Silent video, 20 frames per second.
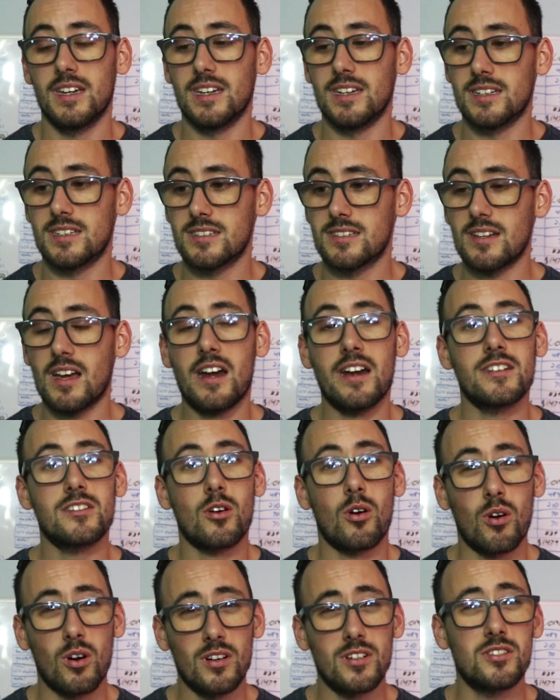It's not as
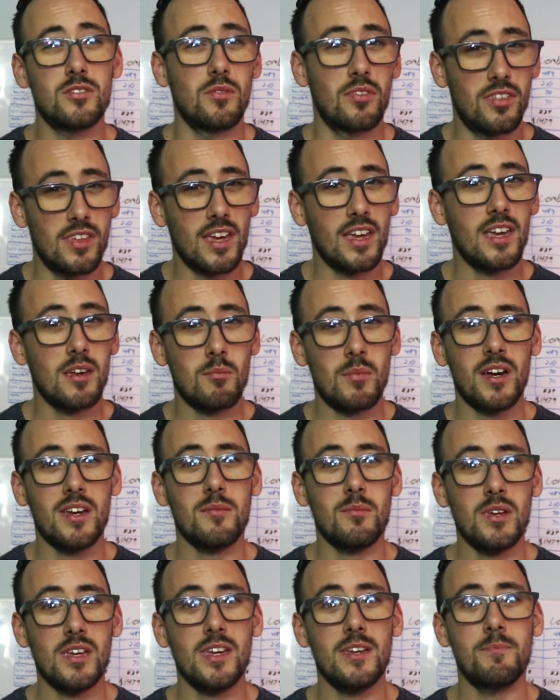hard as you think it
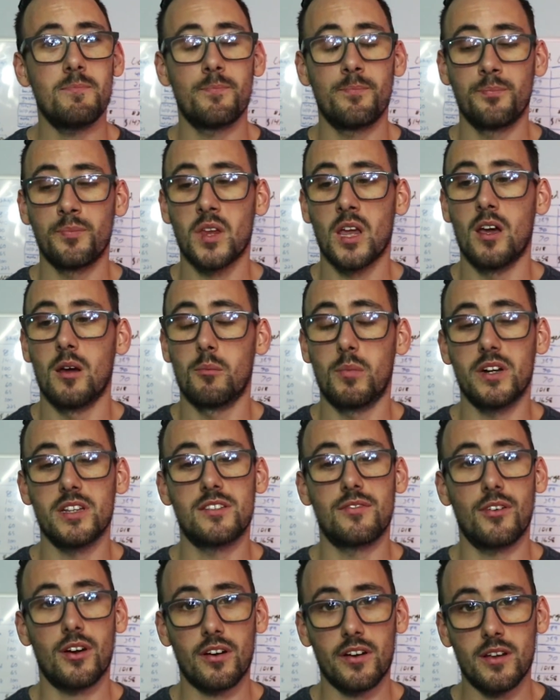might be, but
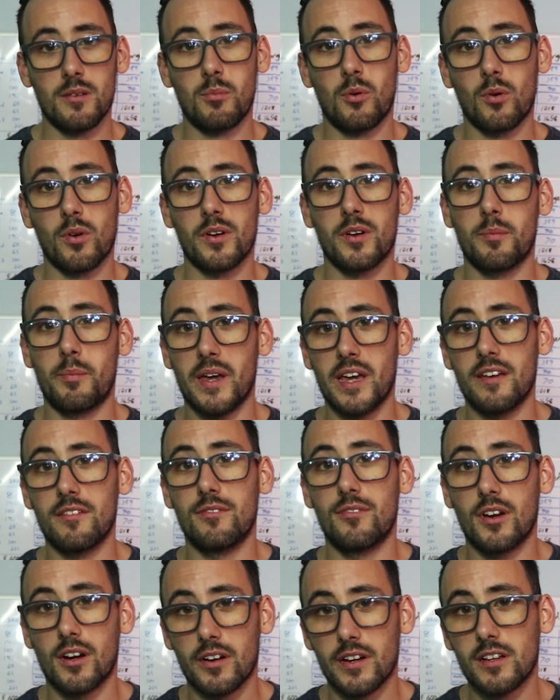it's very important to pay
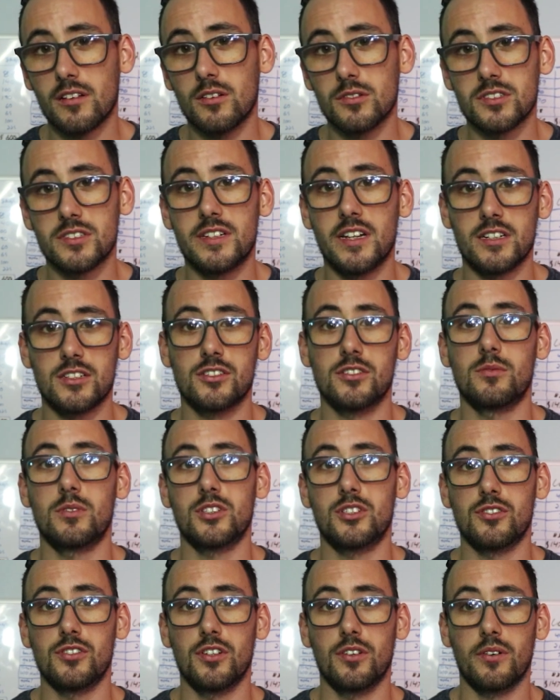very close attention to
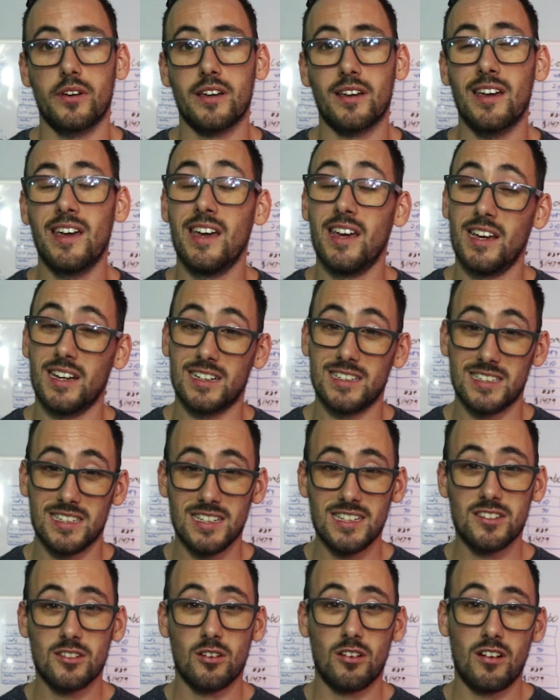what you're doing, because
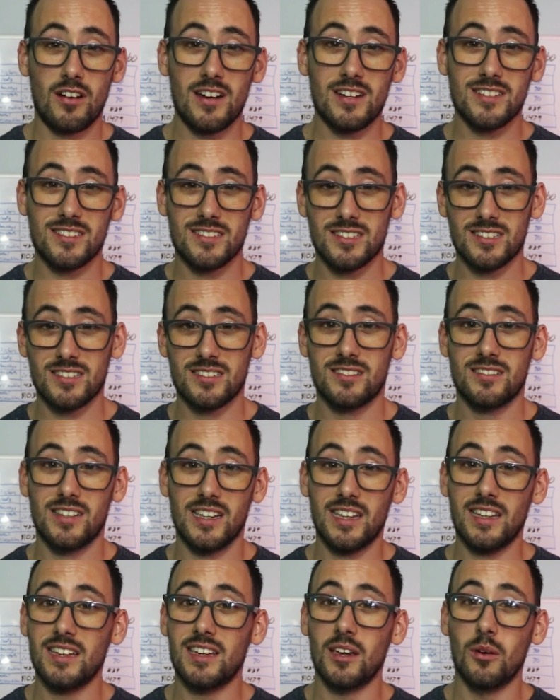these costs,
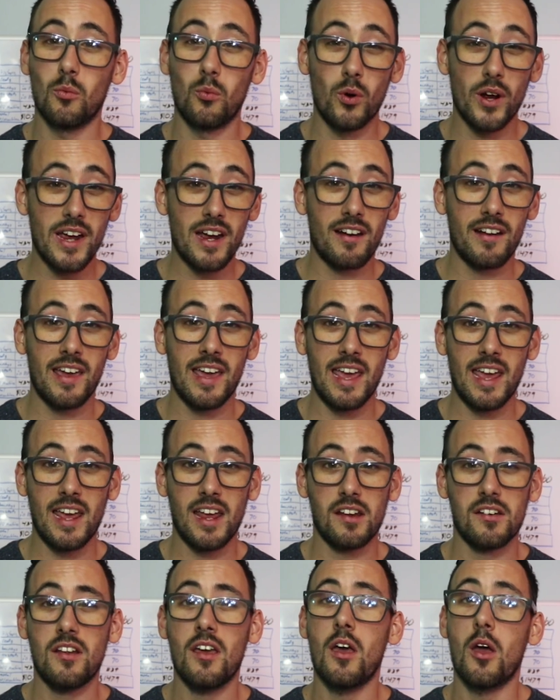they can get way out of
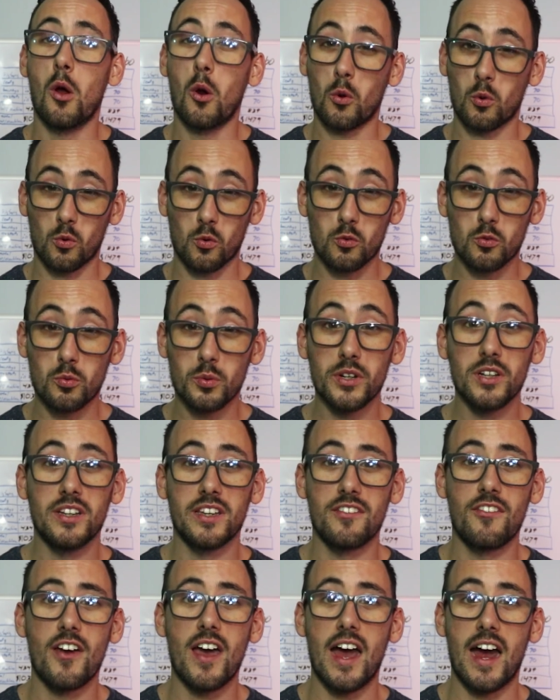hand
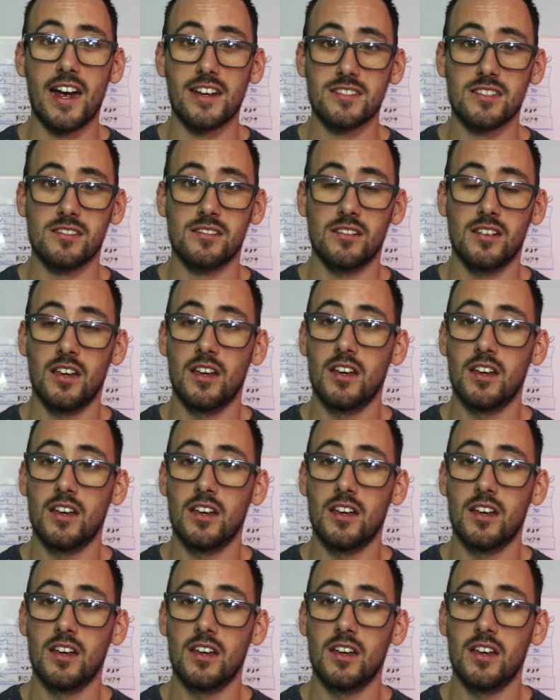really fast.